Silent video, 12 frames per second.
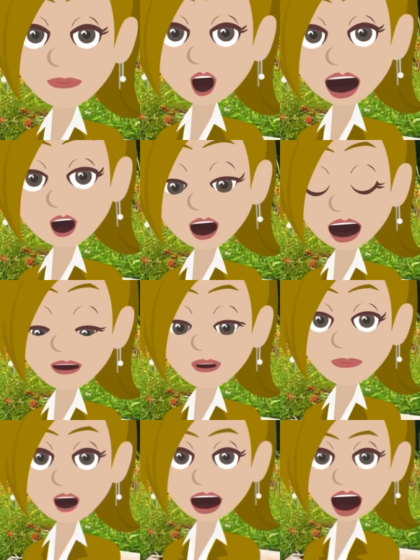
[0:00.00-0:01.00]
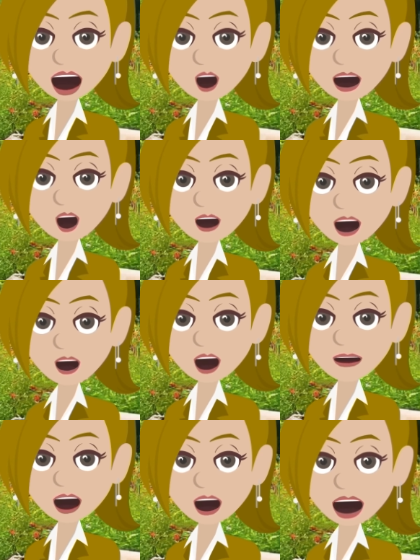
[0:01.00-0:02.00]
Those are the waiters you're
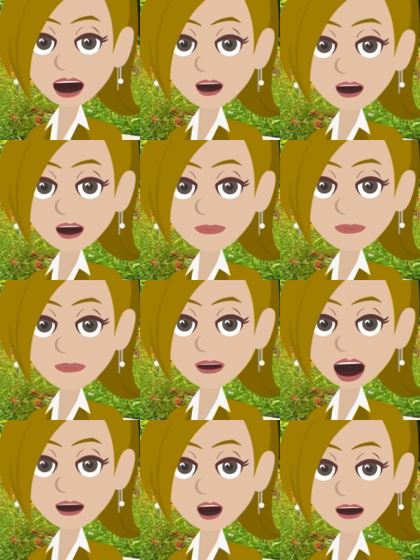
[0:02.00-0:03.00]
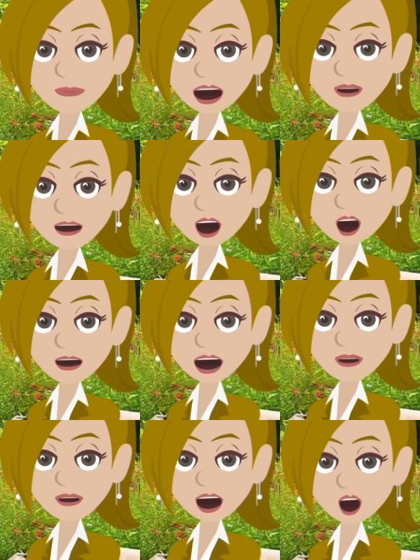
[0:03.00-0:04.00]
meeting. Those are the people that check you into
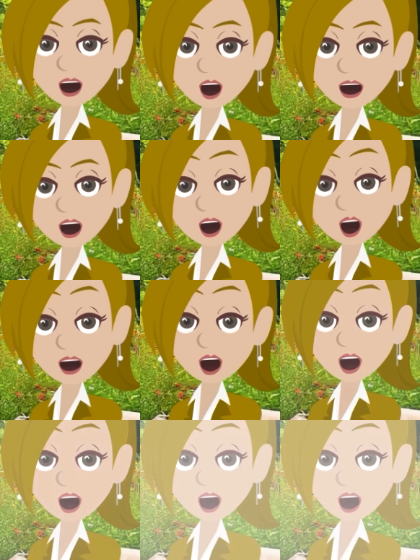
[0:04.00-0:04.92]
hotels that you're meeting.